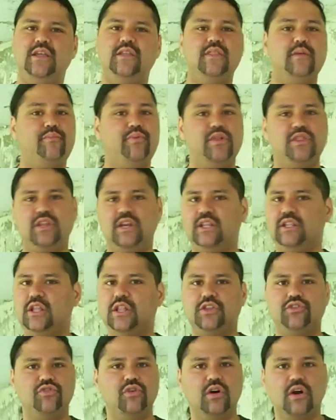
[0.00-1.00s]
the prison
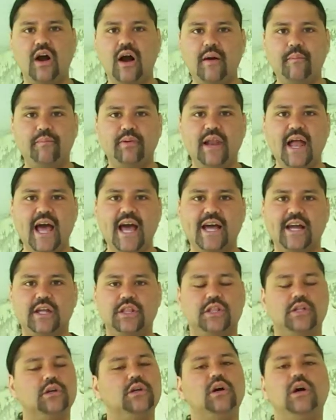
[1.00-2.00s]
industrial complex,
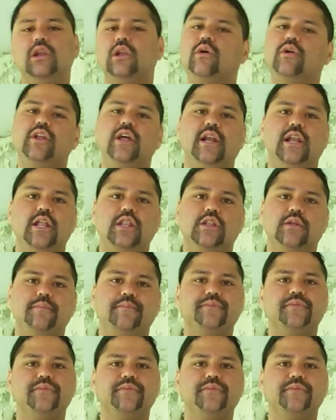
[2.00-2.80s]
colonialism.